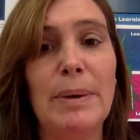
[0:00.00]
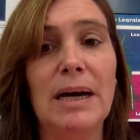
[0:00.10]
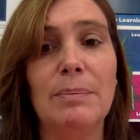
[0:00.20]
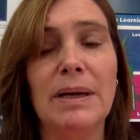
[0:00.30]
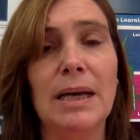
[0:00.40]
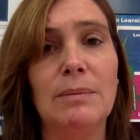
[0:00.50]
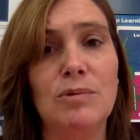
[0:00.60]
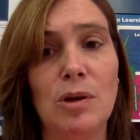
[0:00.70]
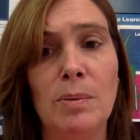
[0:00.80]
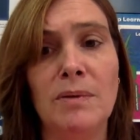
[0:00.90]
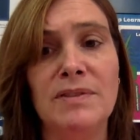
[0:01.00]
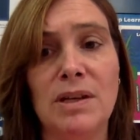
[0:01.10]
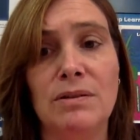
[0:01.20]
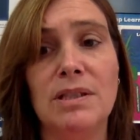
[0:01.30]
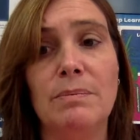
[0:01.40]
park pick-up drop-off
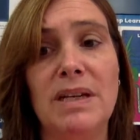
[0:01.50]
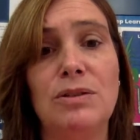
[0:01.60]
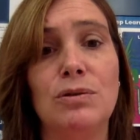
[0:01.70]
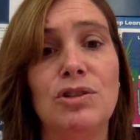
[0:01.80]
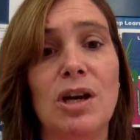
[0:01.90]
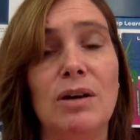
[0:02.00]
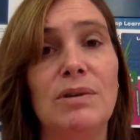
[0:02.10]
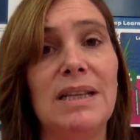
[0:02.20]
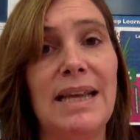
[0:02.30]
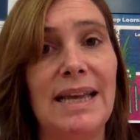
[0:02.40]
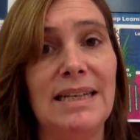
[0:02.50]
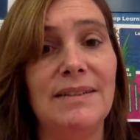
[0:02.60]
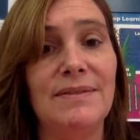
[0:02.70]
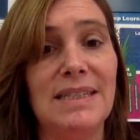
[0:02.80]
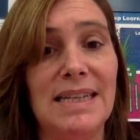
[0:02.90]
zone to meet your child at the end
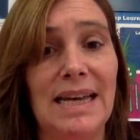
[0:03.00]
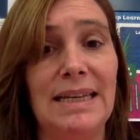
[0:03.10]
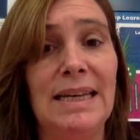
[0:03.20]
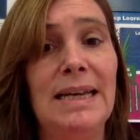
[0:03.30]
of the day.